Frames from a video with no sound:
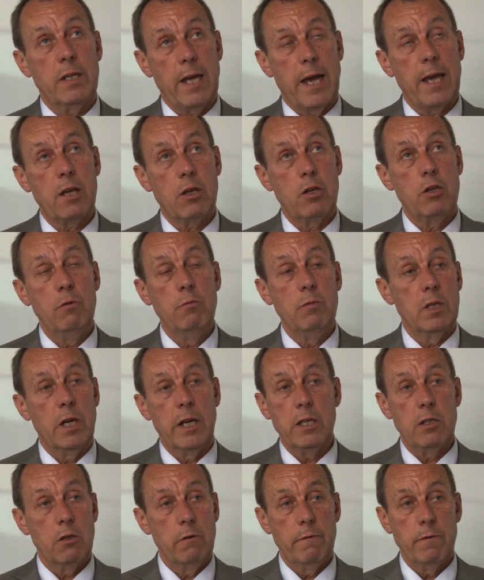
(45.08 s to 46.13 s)

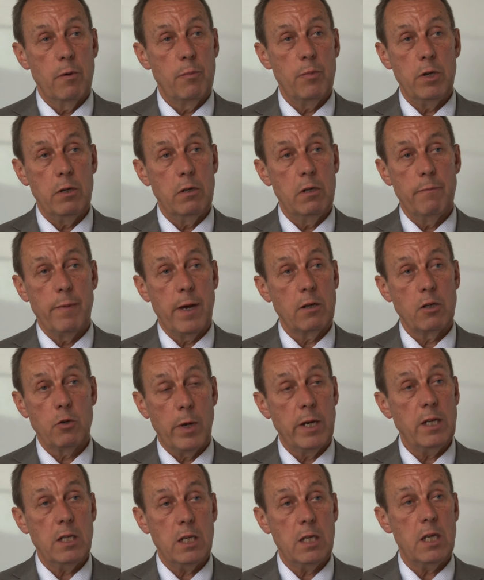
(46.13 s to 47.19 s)
accumulated over a period of about
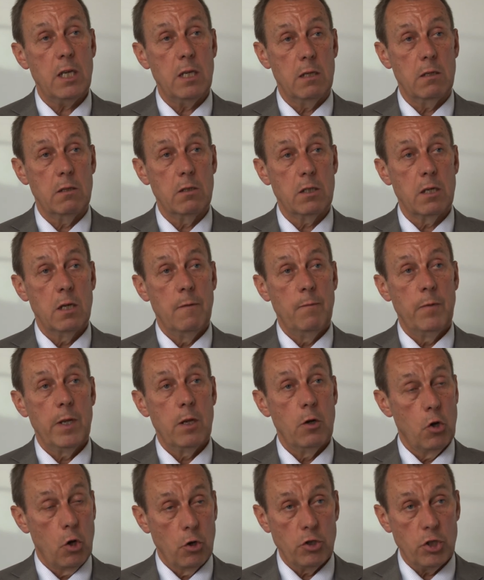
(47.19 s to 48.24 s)
20 years
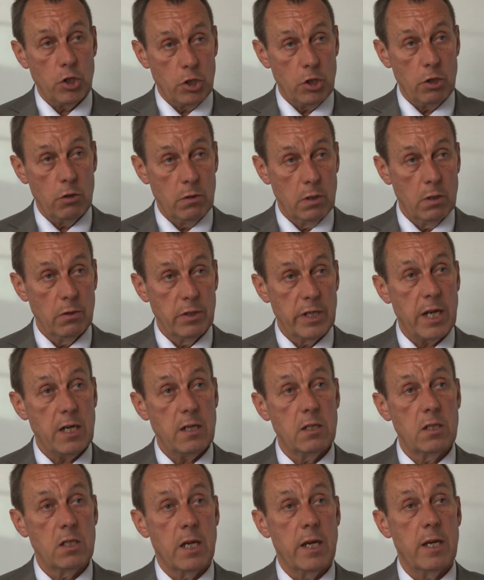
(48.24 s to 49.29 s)
longitudinal
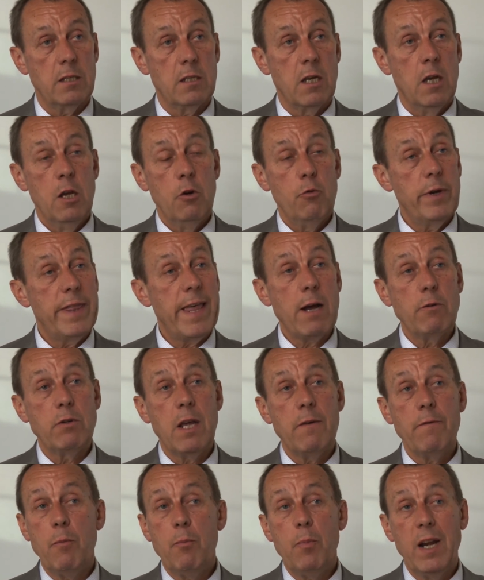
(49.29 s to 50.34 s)
data sets without
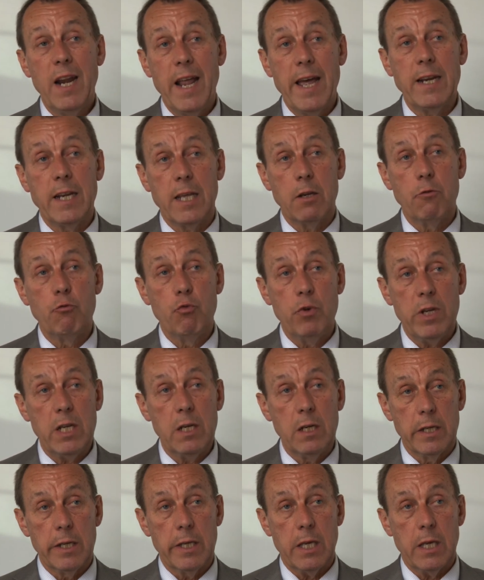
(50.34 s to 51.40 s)
ever planning
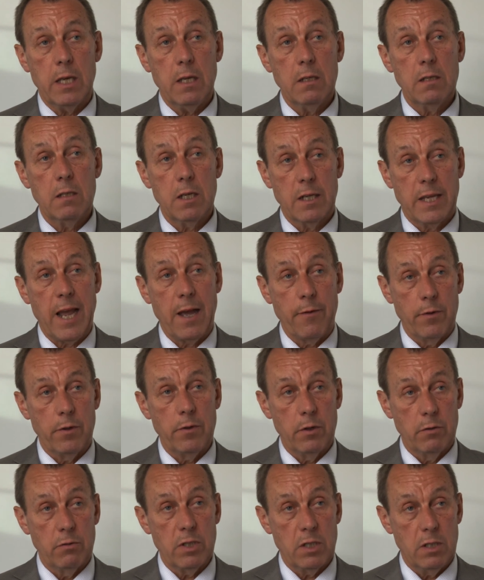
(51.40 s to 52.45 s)
really to gather
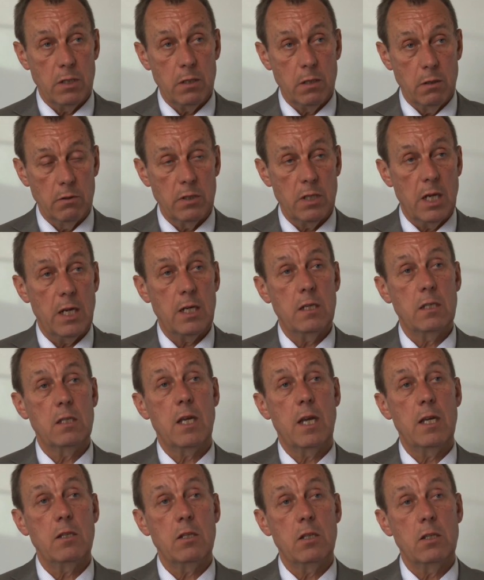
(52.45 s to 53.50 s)
those data
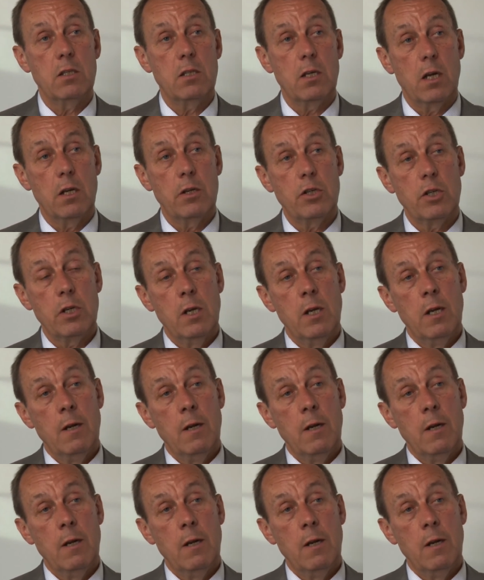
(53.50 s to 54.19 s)
sets as such.